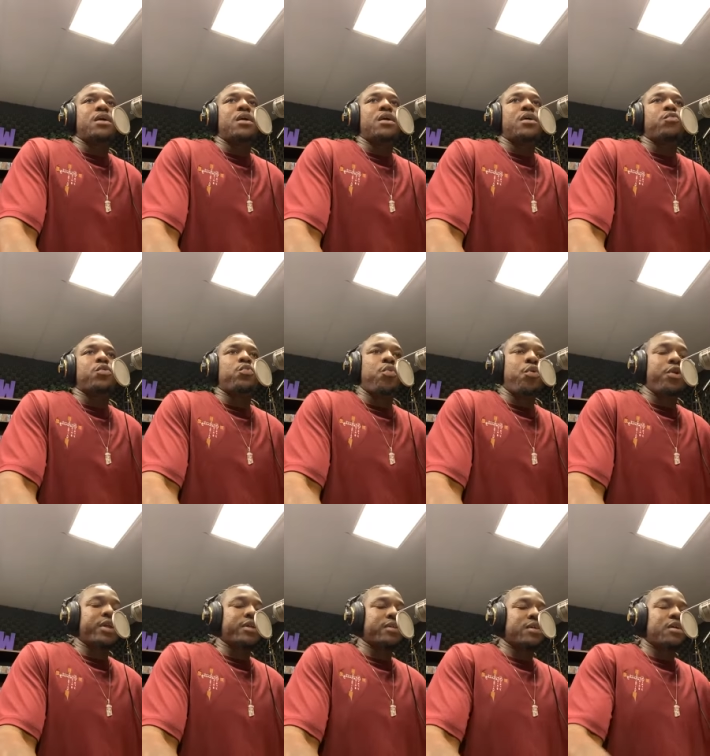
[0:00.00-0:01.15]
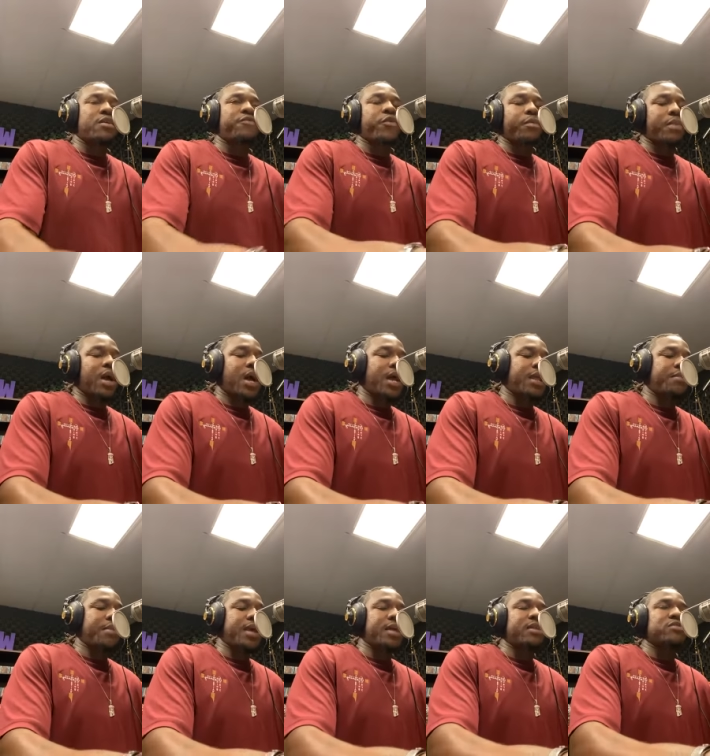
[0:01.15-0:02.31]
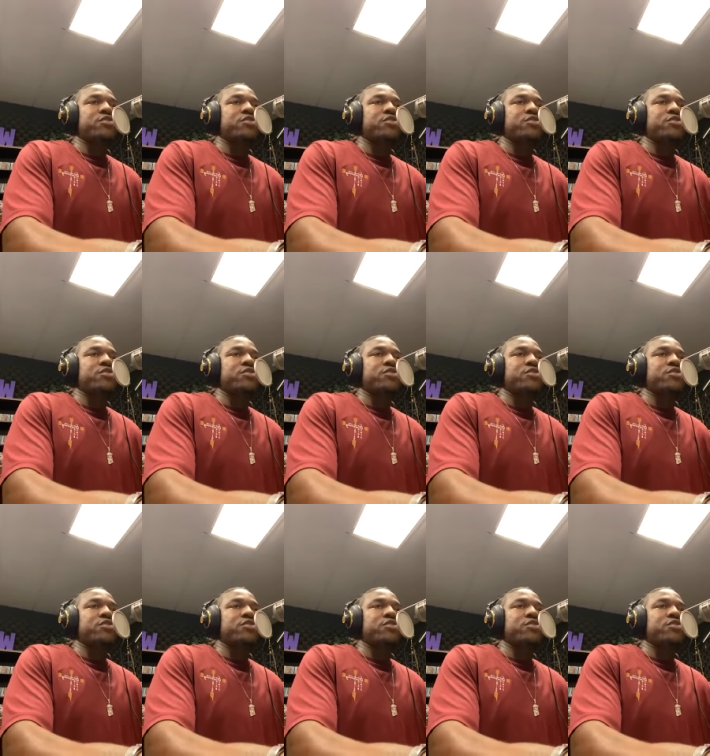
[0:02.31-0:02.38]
uh, rewarded uh, from God. Amen.